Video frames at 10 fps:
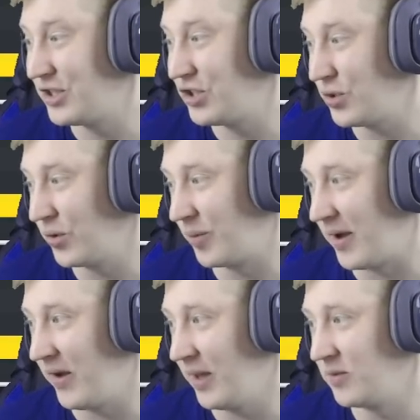sure
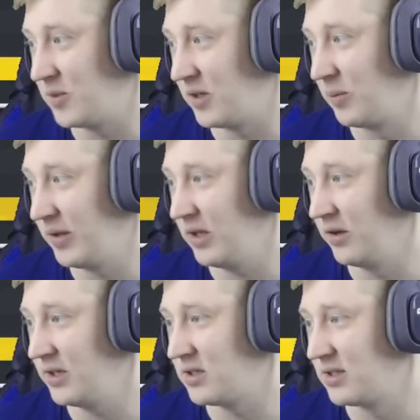about him, to be completely
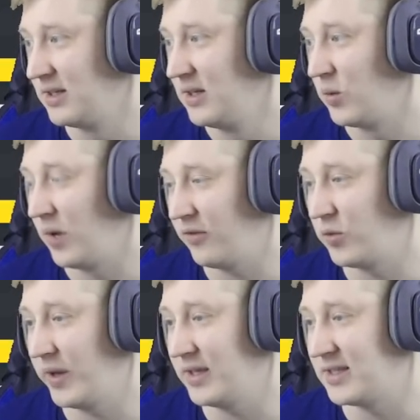honest. We'll have
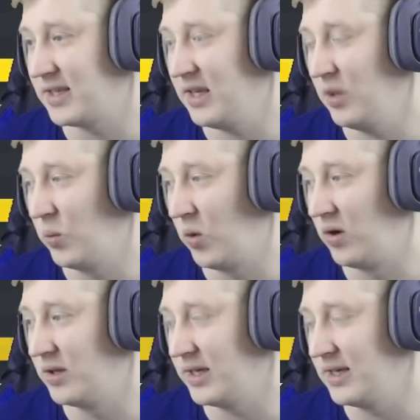to wait and see
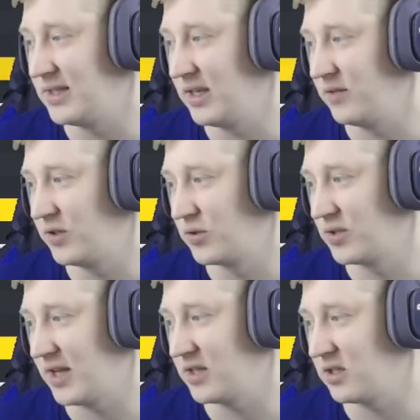what his individual
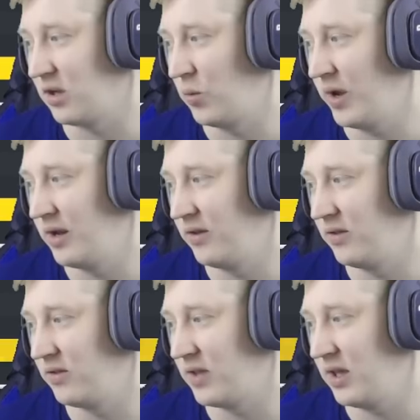stats are when
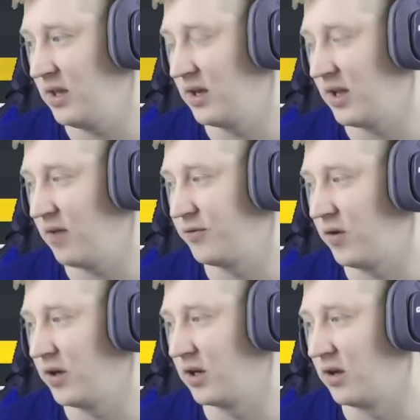they uh, get
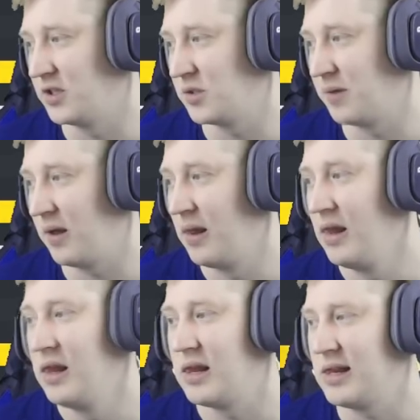finalised, but
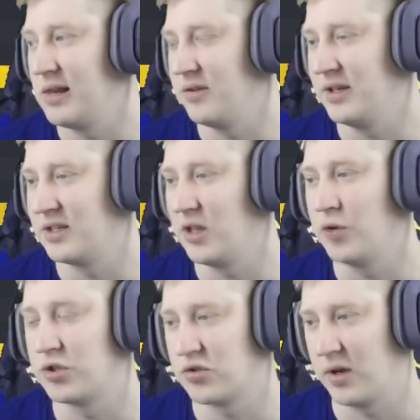uh, his
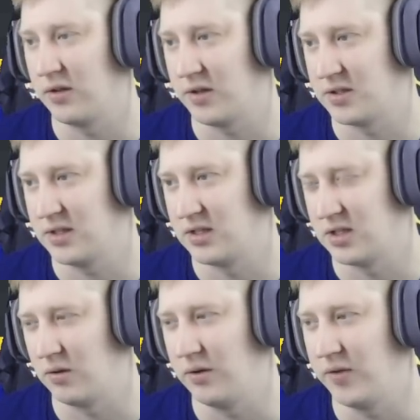low strength doesn't
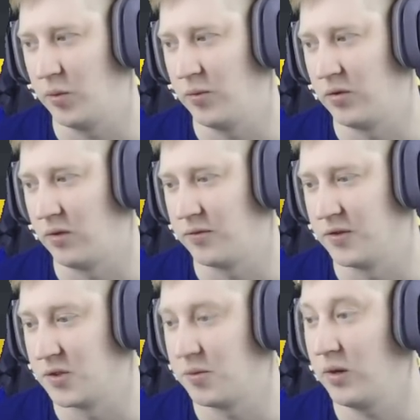necessarily fill me with
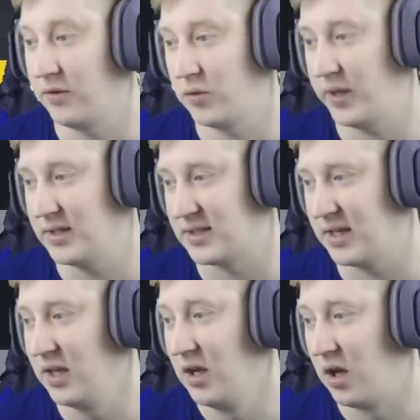confidence. But we'll have to wait and
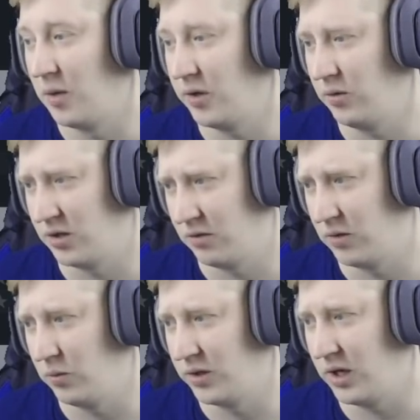see. I don't, I don't
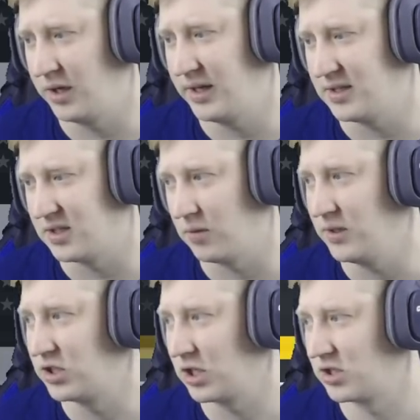really want to
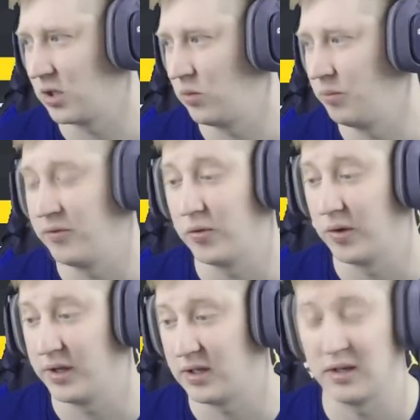unnecessarily judge someone
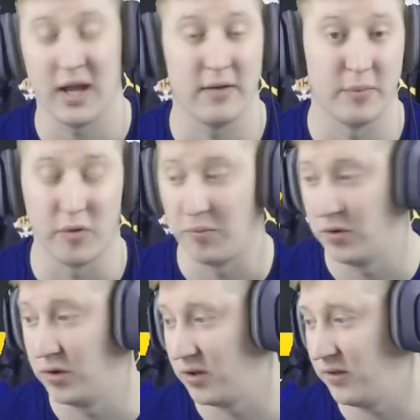before I can have a proper
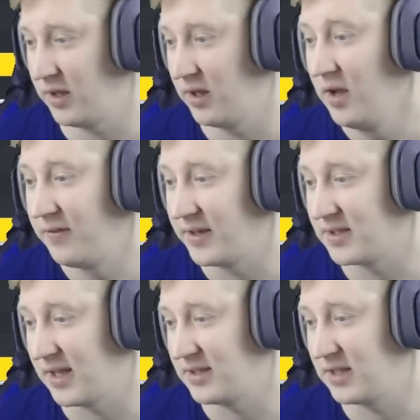look at their, their
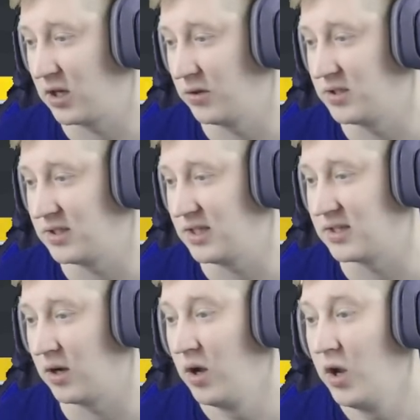stats in closer
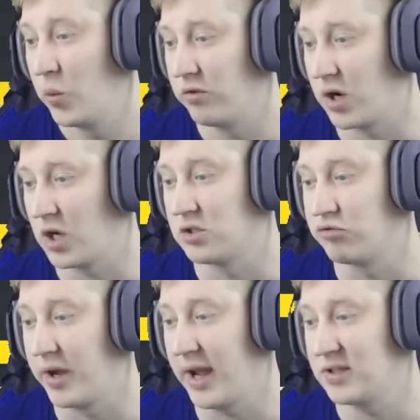detail. With regards to the
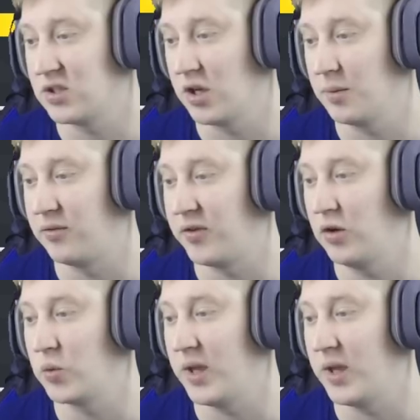right-hand side of midfield,